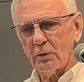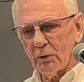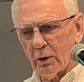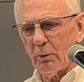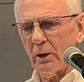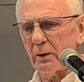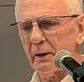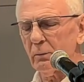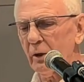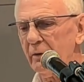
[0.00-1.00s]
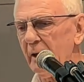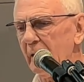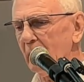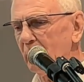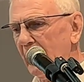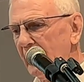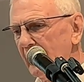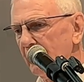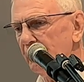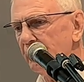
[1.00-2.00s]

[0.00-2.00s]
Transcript: to community, rethinking planning.